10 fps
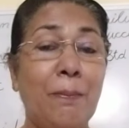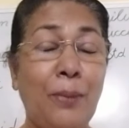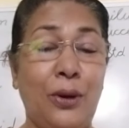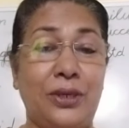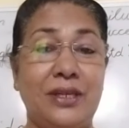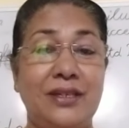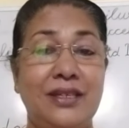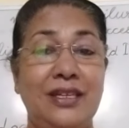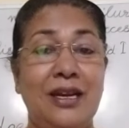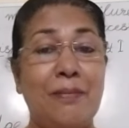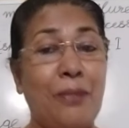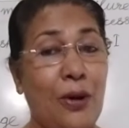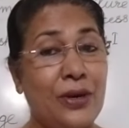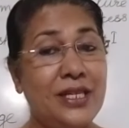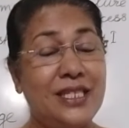pot.
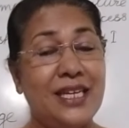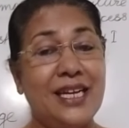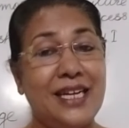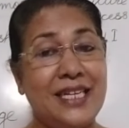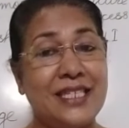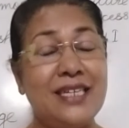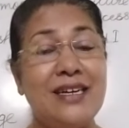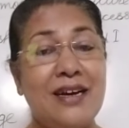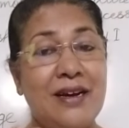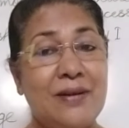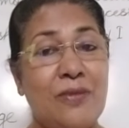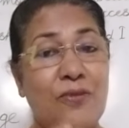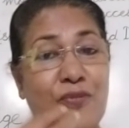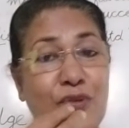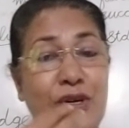Porridge is a
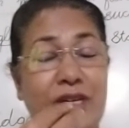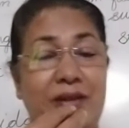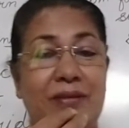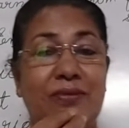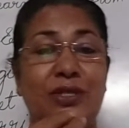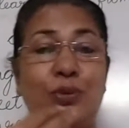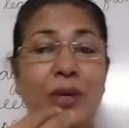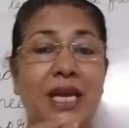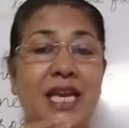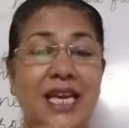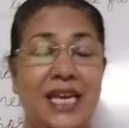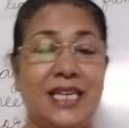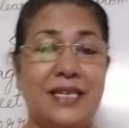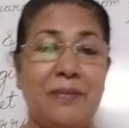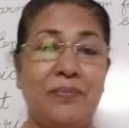food which we
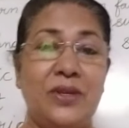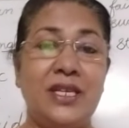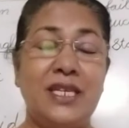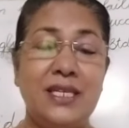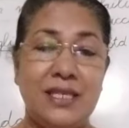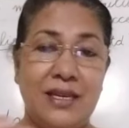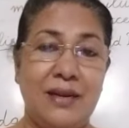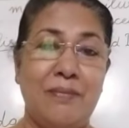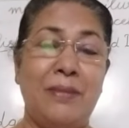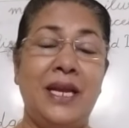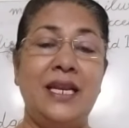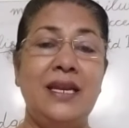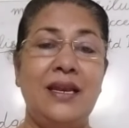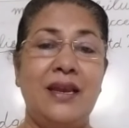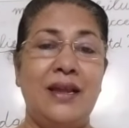eat. It is made in
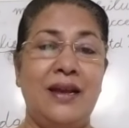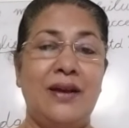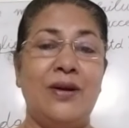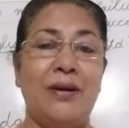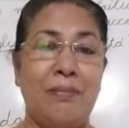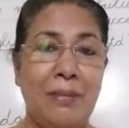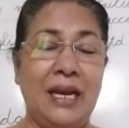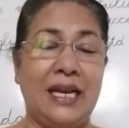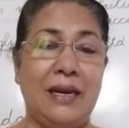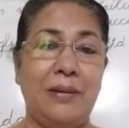milk.